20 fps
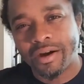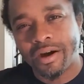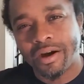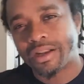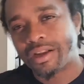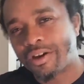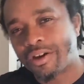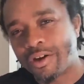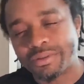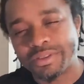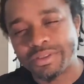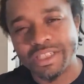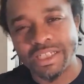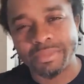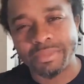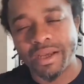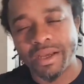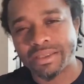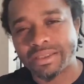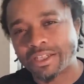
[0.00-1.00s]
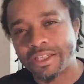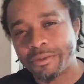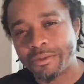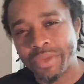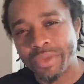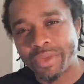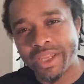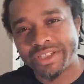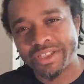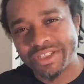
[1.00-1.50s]
All the home team out
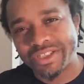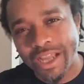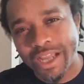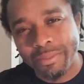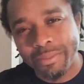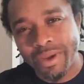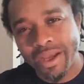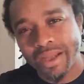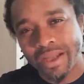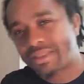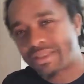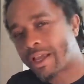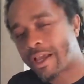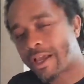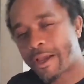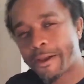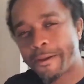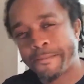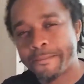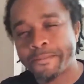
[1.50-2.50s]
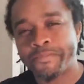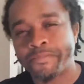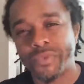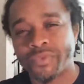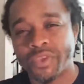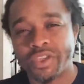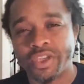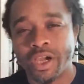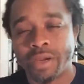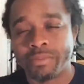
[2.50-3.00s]
there, man. Shout out there.
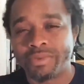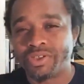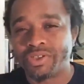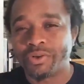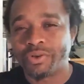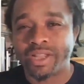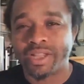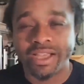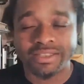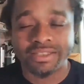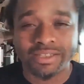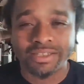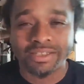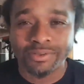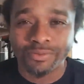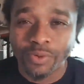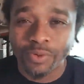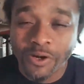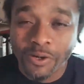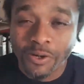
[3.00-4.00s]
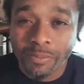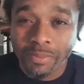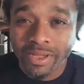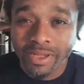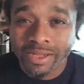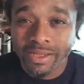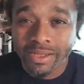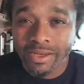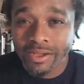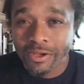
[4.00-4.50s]
Y'all been doing excellent work,
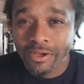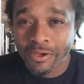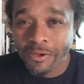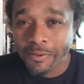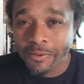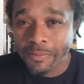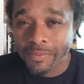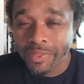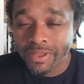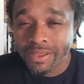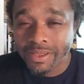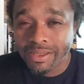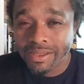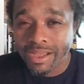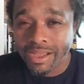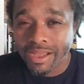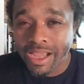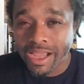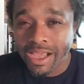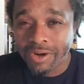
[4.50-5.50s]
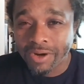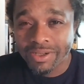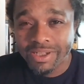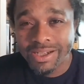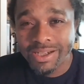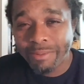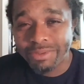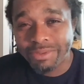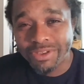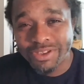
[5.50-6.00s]
man. I don't
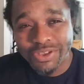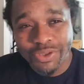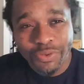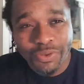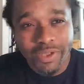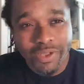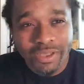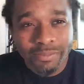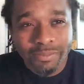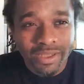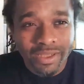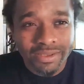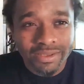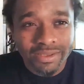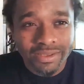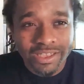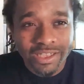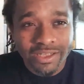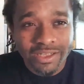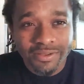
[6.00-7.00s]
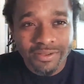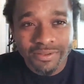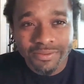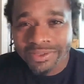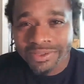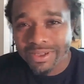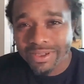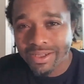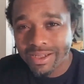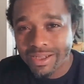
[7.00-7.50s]
get an opportunity, man, to give
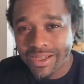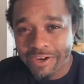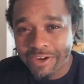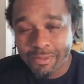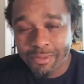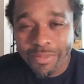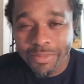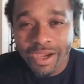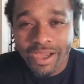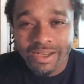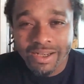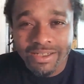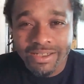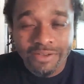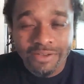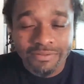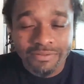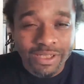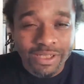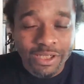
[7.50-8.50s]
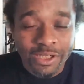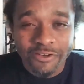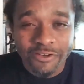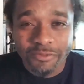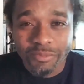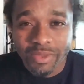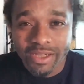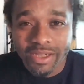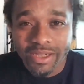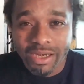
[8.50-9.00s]
everybody enough love,
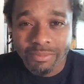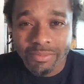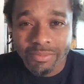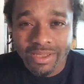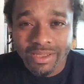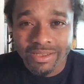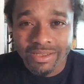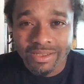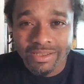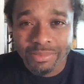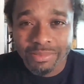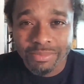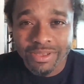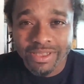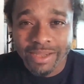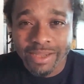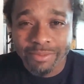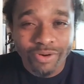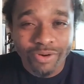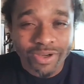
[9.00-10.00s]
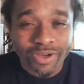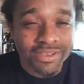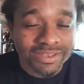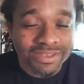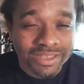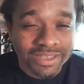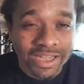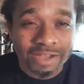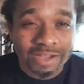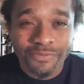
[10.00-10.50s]
man. I mean, to be at Prester
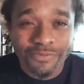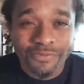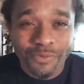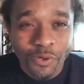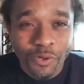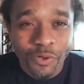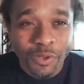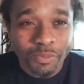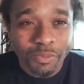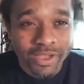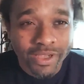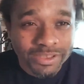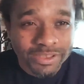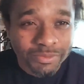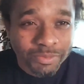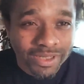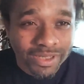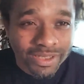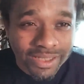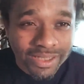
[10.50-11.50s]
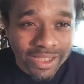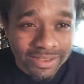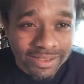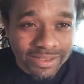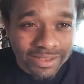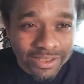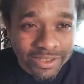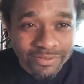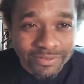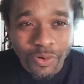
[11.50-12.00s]
John 40, man, it's been a lot of
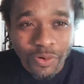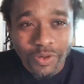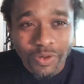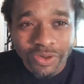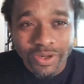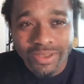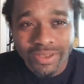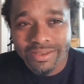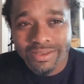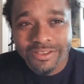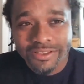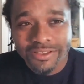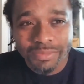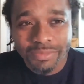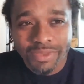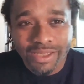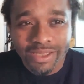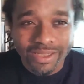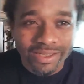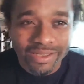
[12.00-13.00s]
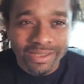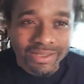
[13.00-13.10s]
love going into this, man.